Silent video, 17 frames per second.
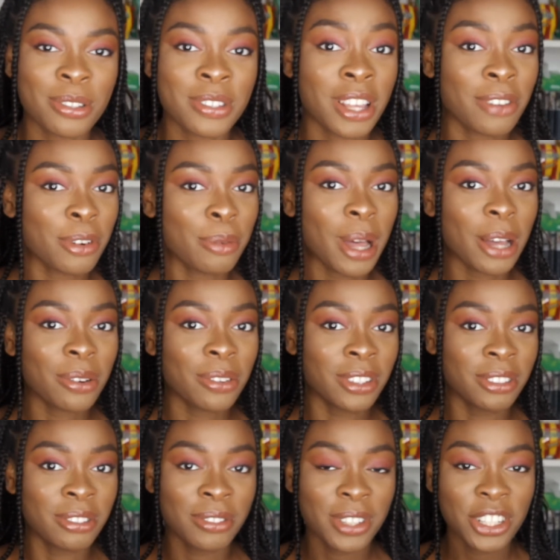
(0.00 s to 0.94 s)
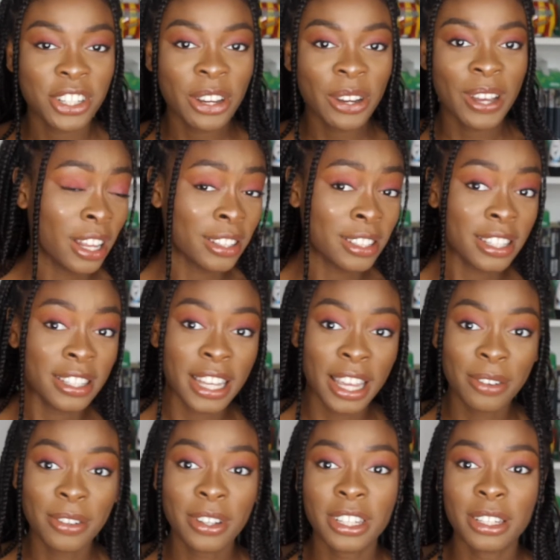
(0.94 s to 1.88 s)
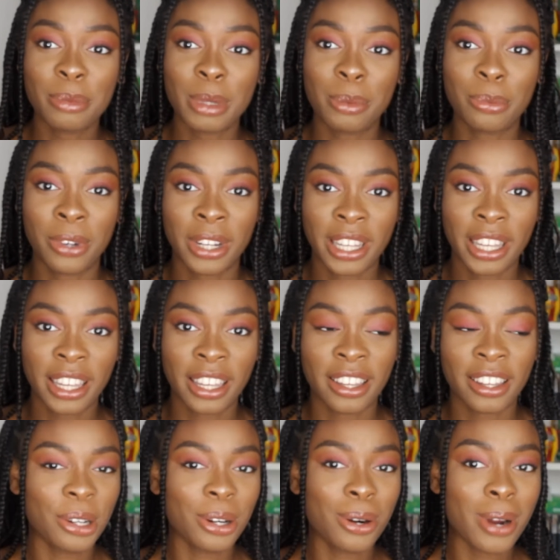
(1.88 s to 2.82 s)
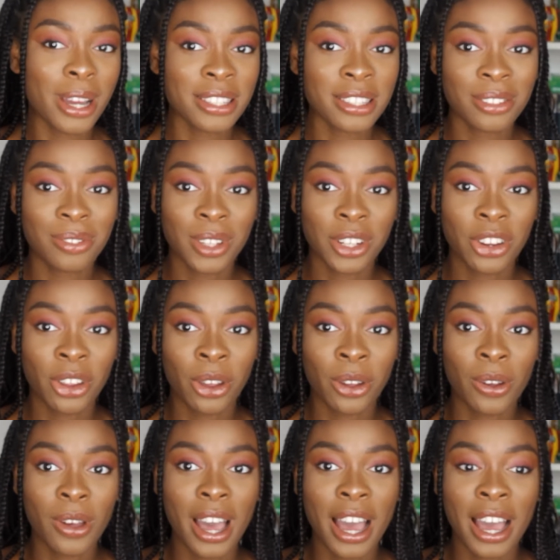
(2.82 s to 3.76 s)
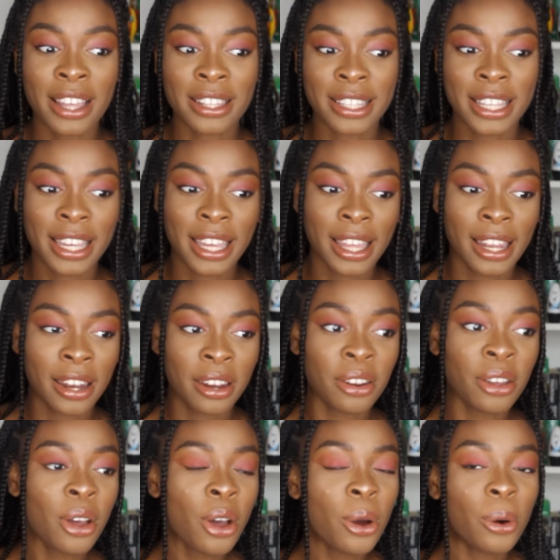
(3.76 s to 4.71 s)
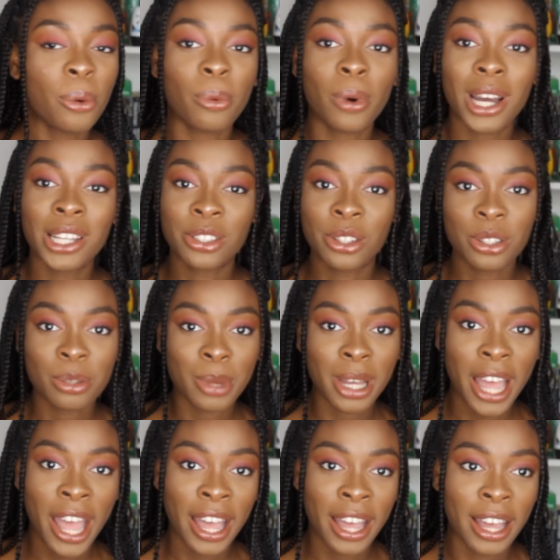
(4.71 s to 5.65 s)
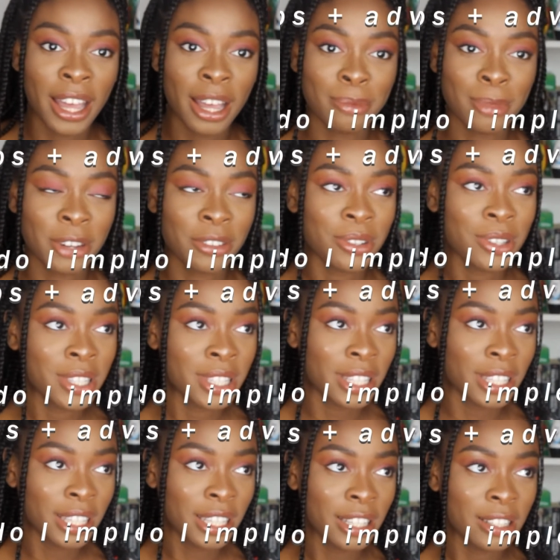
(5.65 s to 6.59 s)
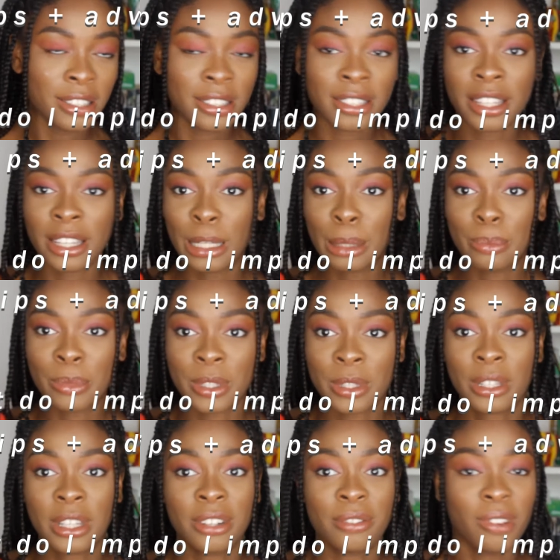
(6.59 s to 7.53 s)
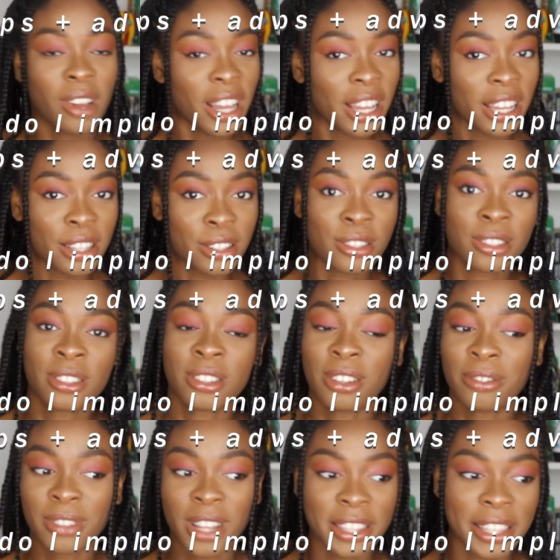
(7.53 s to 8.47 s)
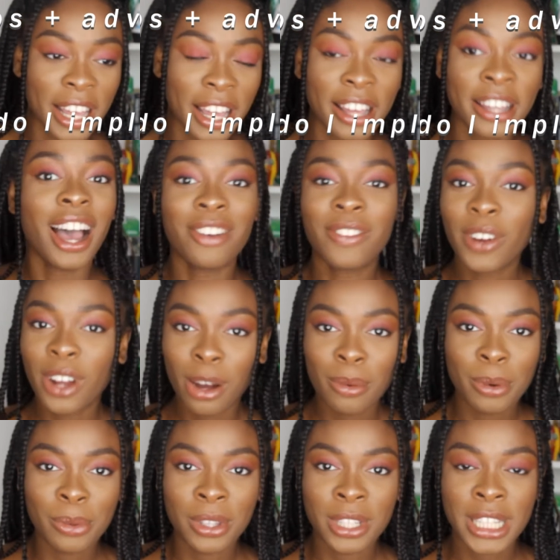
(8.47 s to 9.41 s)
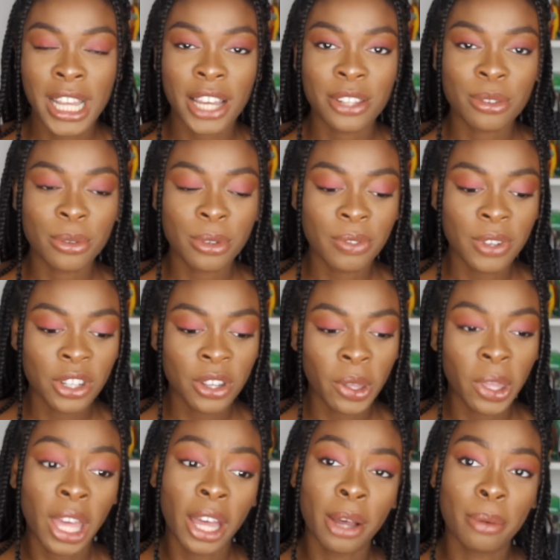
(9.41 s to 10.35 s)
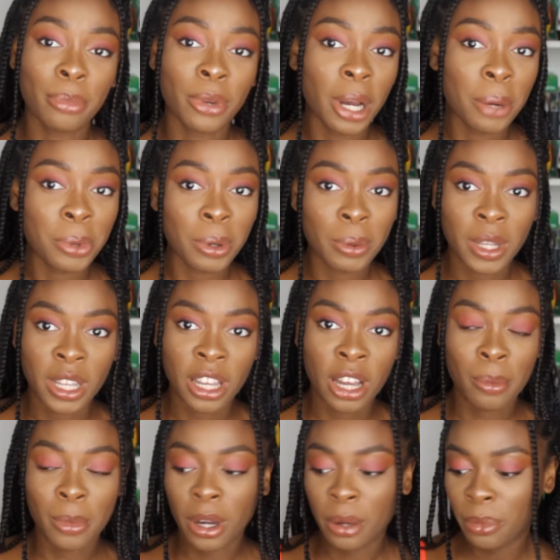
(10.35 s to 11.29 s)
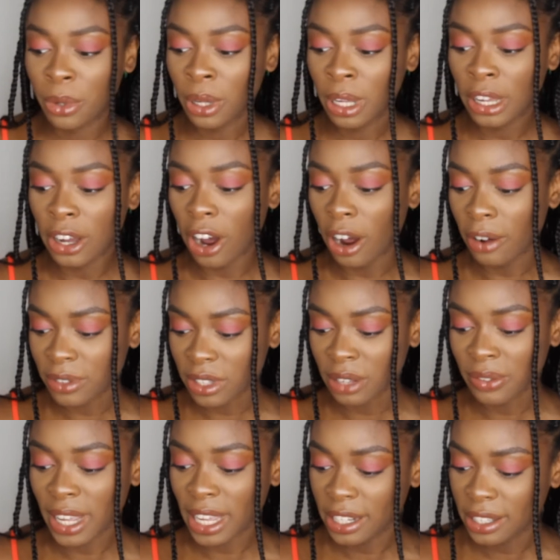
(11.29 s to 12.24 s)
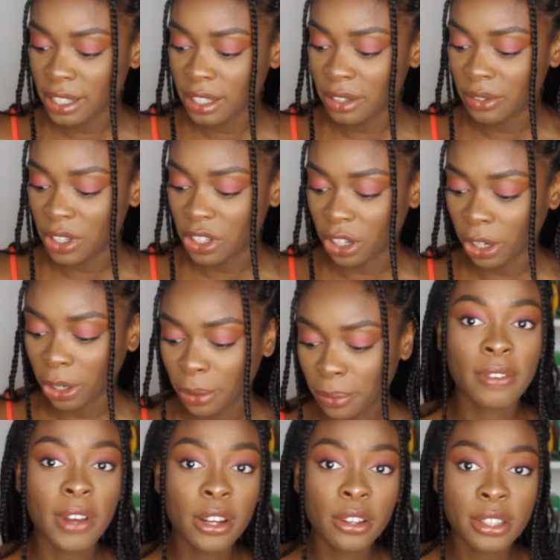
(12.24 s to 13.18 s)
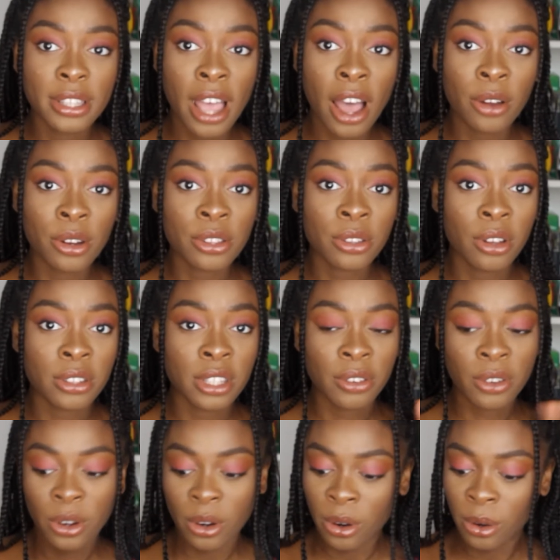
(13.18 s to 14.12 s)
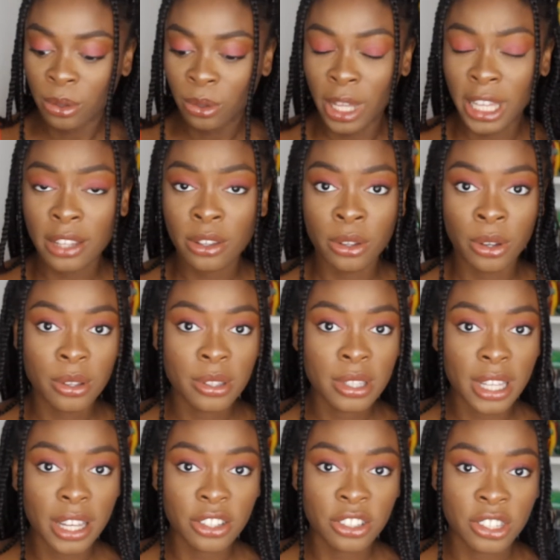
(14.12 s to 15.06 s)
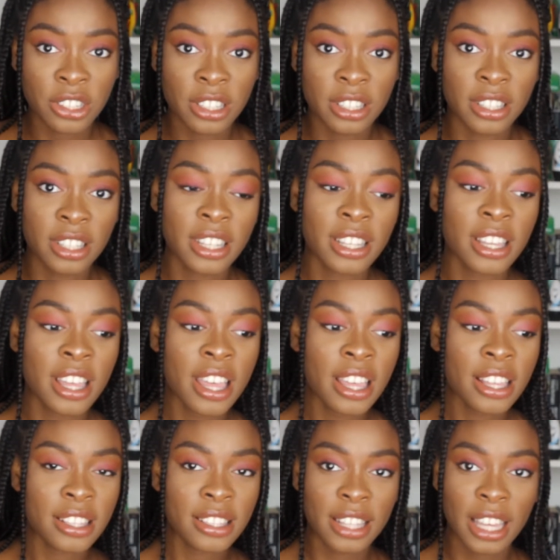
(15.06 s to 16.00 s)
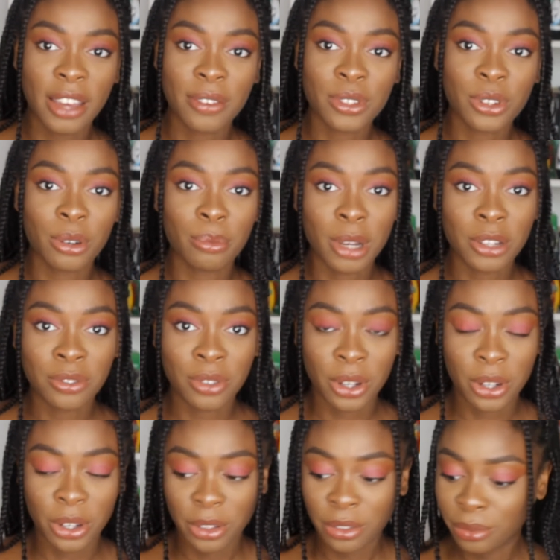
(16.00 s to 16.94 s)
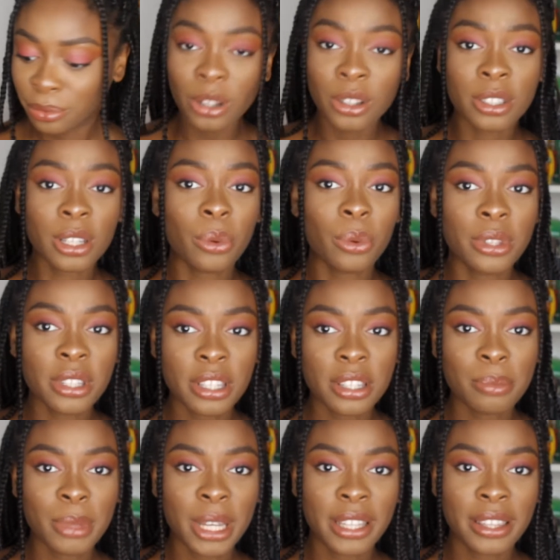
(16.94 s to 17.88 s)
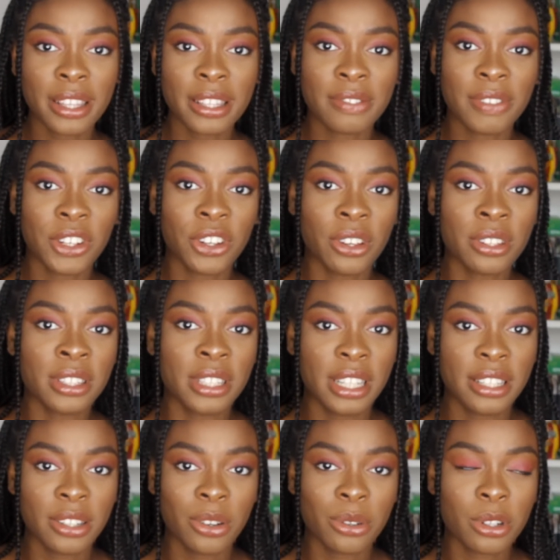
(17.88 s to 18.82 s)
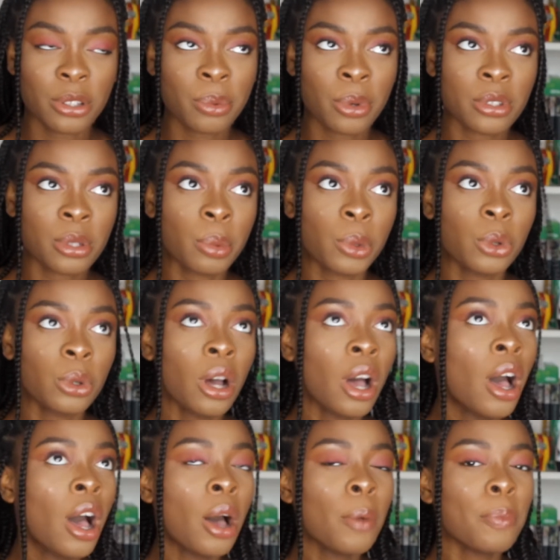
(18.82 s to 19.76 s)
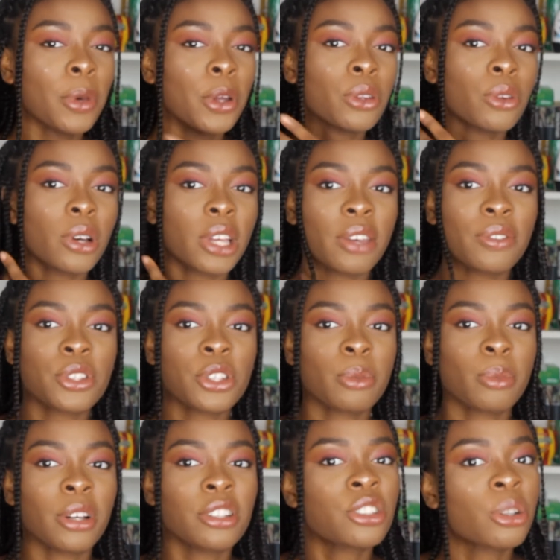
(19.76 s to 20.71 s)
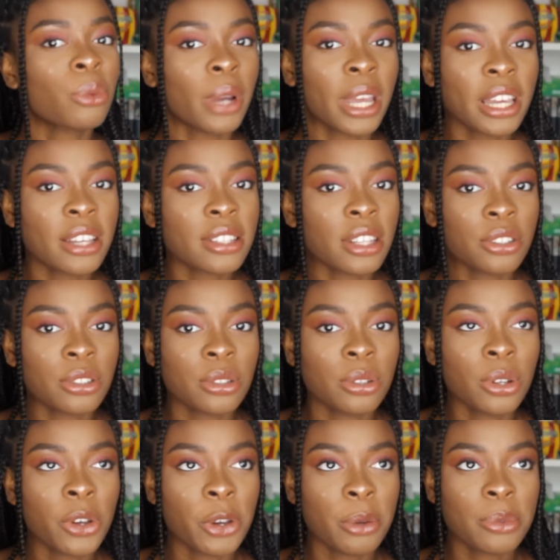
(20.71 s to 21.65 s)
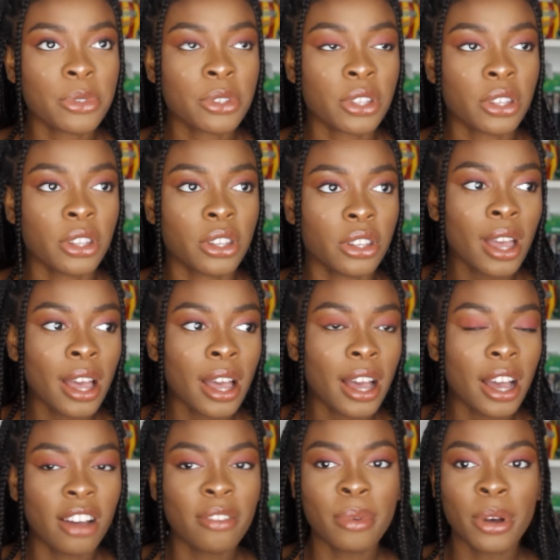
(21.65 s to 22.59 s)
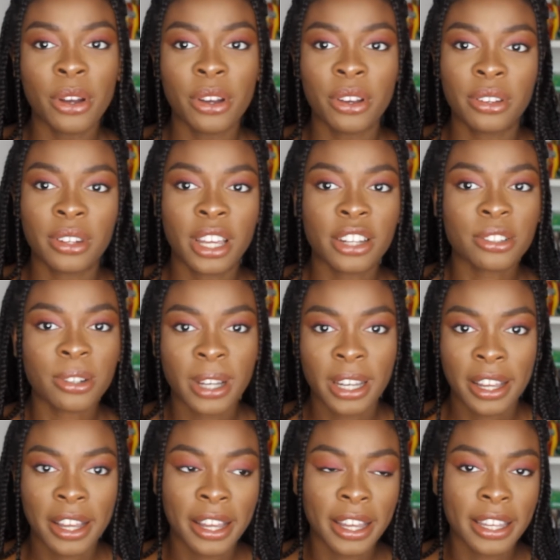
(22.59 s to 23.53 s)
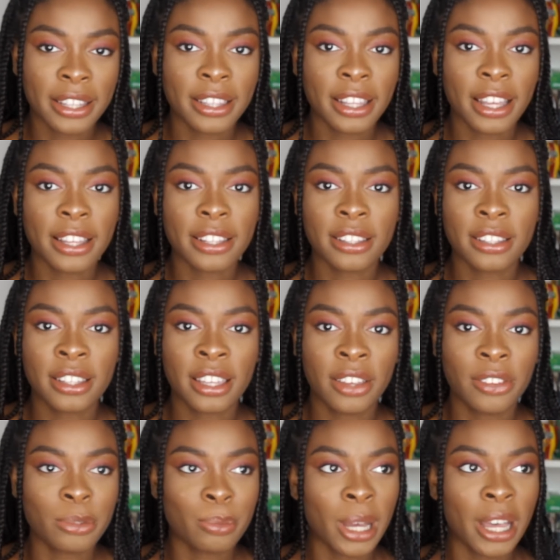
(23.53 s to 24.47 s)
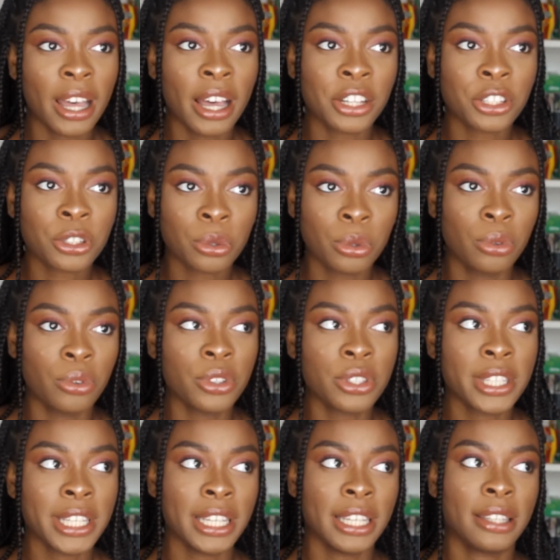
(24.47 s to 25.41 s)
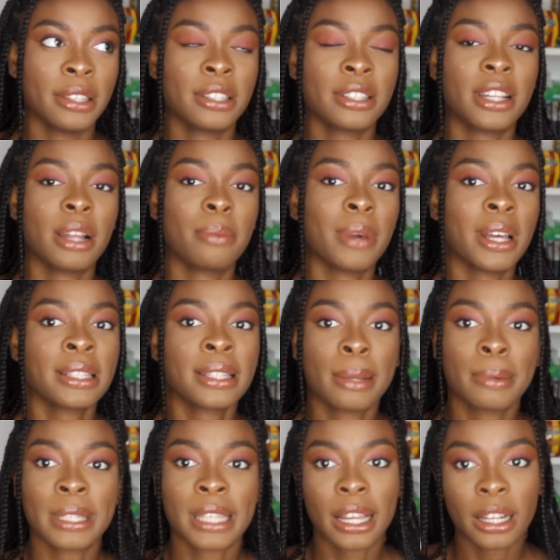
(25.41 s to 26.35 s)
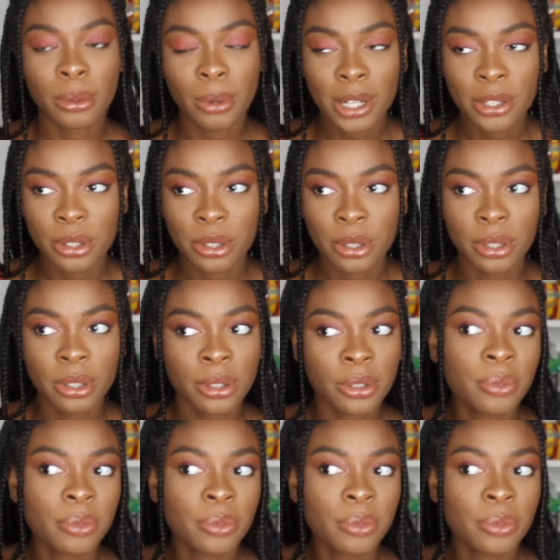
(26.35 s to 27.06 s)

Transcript: Zafro back with another video, and today I'm going to be bringing a requested video, as in what I do to my hair, my routine, tips, advice, stuff like that. Haven't come up with the title of the video yet, but I'll probably come up after I've edited the video. If I look down, it's because I've got a whole note section saved on my phone, because I wanted to make this video as detailed as possible but not give too much away, because I do hope to have my own natural hair guide that gives my actual routine step by step, exactly what I do.